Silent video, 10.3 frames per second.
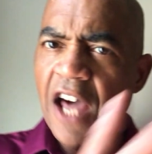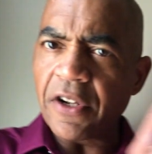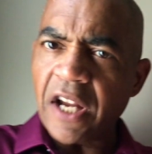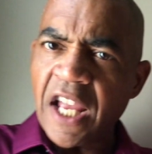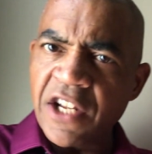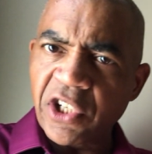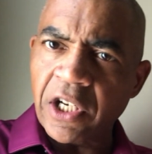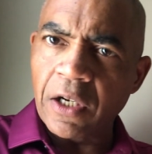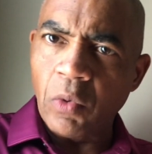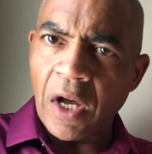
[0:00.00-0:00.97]
other end, you're
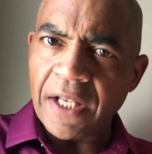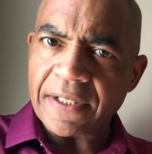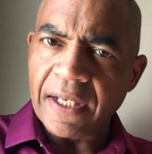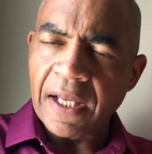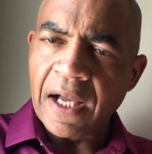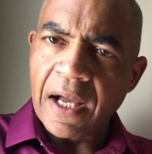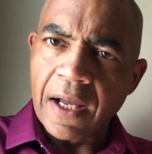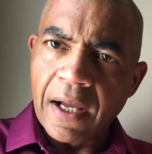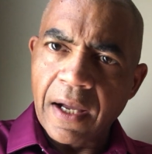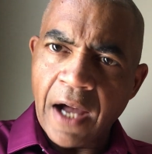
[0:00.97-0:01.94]
going to want
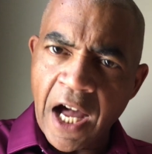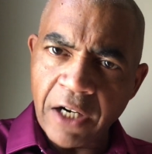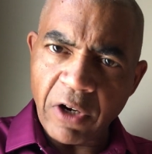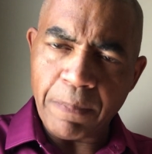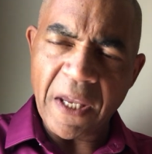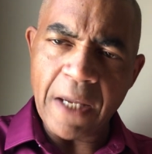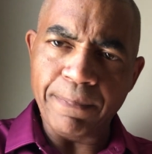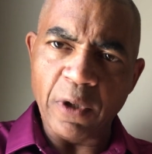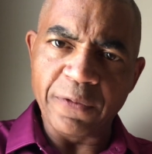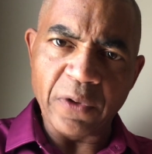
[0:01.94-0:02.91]
hungry
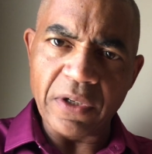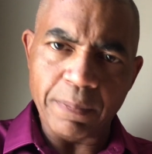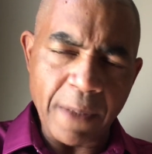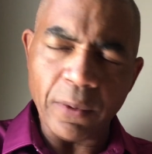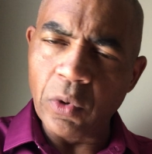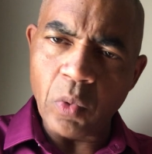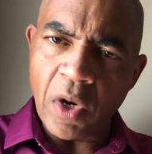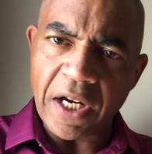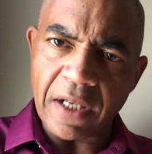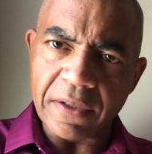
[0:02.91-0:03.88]
people, for people who
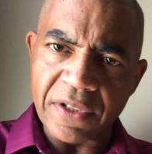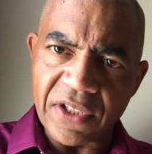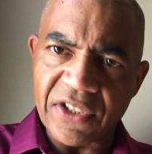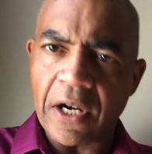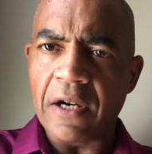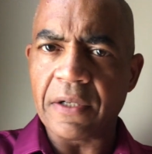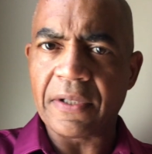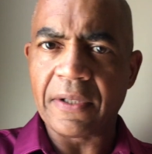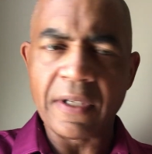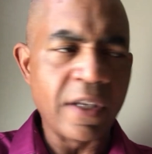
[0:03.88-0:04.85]
want a dessert,